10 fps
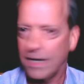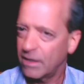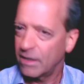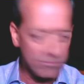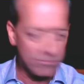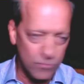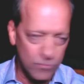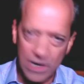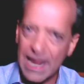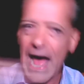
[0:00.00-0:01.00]
Yeah,
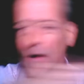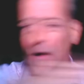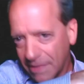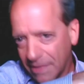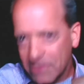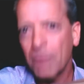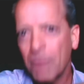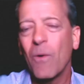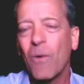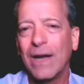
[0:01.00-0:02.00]
run out at
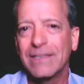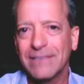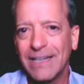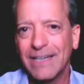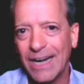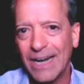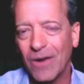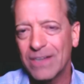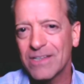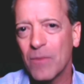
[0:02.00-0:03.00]
some yeah, point, yeah. you
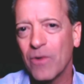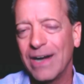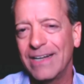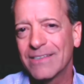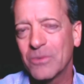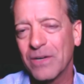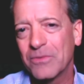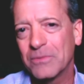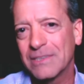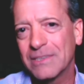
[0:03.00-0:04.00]
know, at some radius
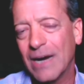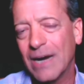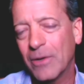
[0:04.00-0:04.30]
away from the